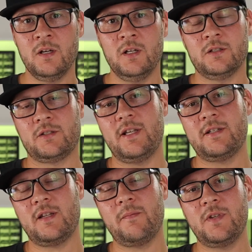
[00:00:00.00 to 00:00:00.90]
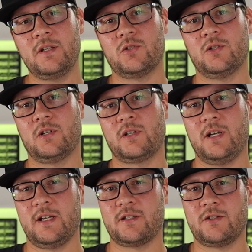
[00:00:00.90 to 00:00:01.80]
So there's something called
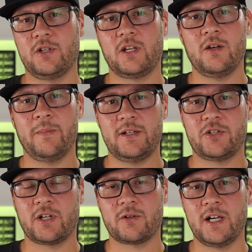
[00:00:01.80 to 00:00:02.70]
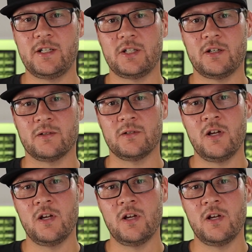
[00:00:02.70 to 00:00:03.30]
a stoichiometric ratio.